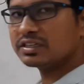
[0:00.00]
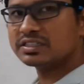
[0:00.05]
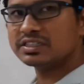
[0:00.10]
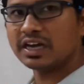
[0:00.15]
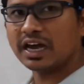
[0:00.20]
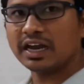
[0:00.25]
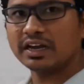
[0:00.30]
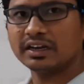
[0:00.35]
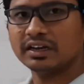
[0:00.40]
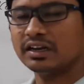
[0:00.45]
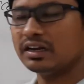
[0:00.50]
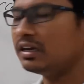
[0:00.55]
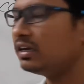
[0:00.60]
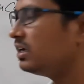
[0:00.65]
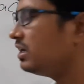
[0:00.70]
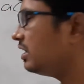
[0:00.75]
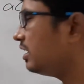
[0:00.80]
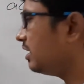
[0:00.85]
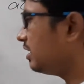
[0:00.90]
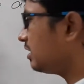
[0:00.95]

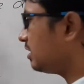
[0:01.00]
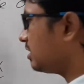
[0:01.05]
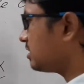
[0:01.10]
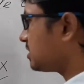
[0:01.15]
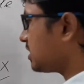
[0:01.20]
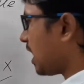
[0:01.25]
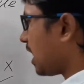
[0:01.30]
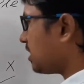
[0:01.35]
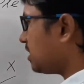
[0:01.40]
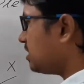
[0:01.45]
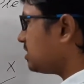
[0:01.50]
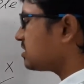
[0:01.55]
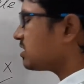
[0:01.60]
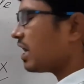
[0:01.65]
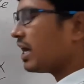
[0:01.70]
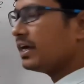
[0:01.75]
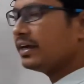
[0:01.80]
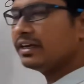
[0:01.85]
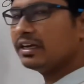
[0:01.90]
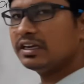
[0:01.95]
channel is
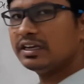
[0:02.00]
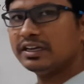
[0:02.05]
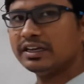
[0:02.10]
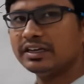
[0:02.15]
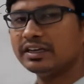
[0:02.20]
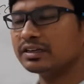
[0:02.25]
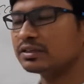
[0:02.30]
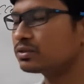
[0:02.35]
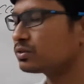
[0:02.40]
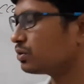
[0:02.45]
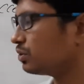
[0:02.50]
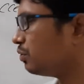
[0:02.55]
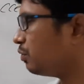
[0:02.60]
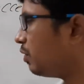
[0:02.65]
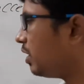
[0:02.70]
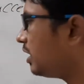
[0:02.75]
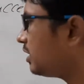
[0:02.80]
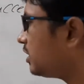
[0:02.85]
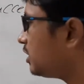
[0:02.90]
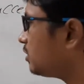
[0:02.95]
idle here. So,
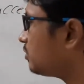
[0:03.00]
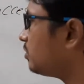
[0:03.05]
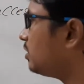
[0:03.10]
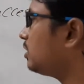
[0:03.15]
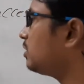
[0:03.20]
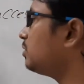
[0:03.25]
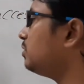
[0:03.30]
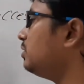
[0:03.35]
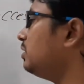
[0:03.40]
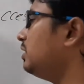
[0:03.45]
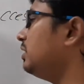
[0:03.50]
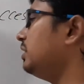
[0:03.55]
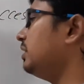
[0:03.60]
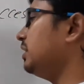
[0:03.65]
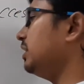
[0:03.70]
what it will do?